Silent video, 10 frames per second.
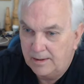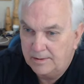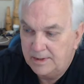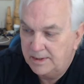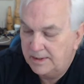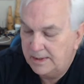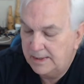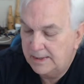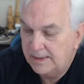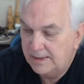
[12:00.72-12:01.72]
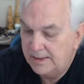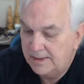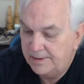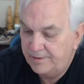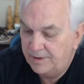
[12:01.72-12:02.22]
all just
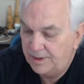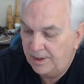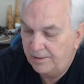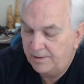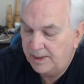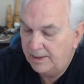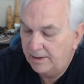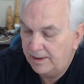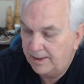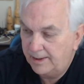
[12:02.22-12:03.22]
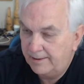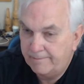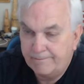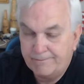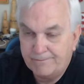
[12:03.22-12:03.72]
for show now, I think.